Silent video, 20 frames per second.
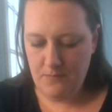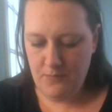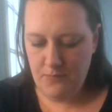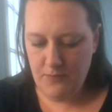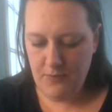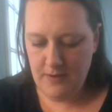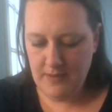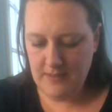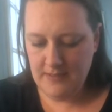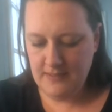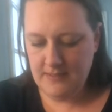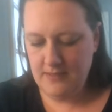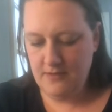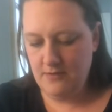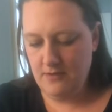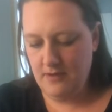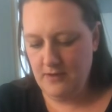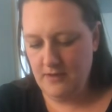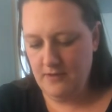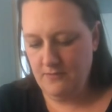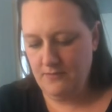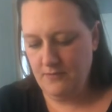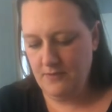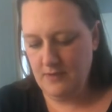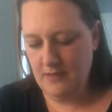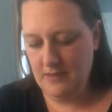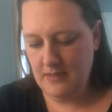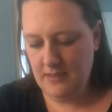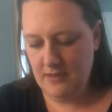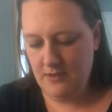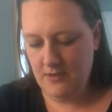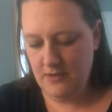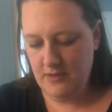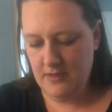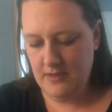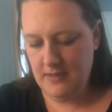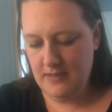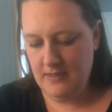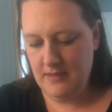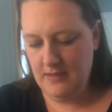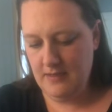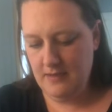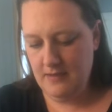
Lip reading: press it on really good.